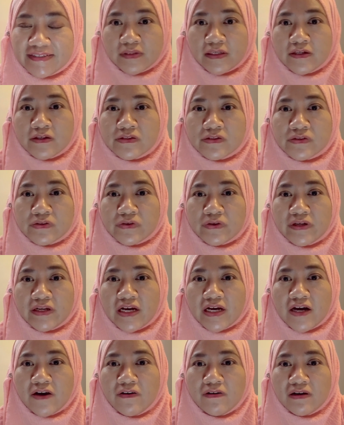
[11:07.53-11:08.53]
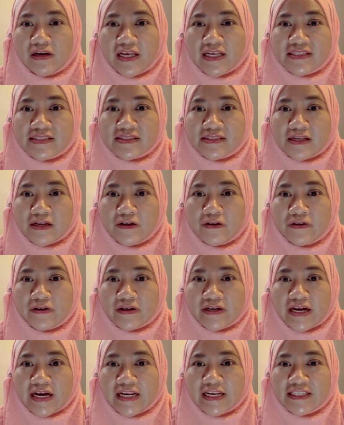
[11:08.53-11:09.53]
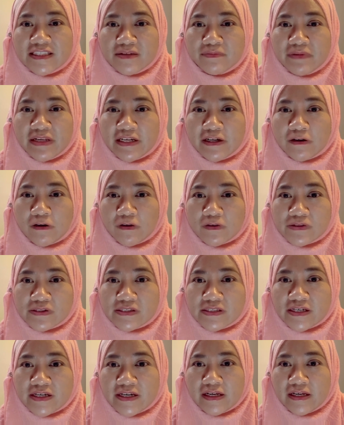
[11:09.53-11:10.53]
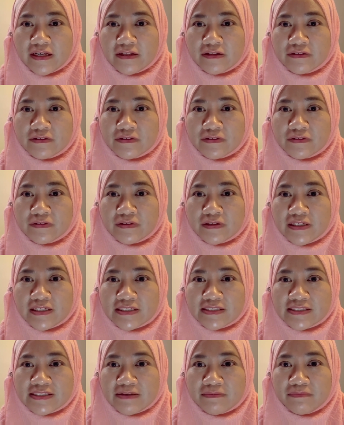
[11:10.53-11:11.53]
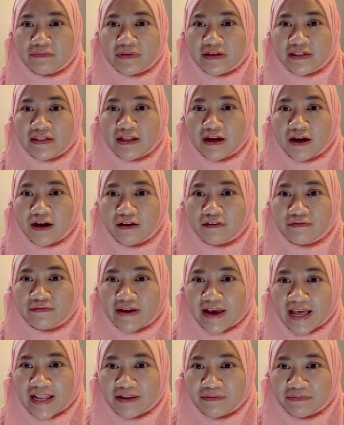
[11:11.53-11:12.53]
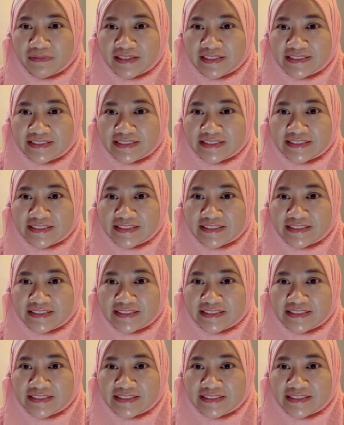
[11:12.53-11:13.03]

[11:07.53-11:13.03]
So now let's look a little bit closer into the symbol of elements.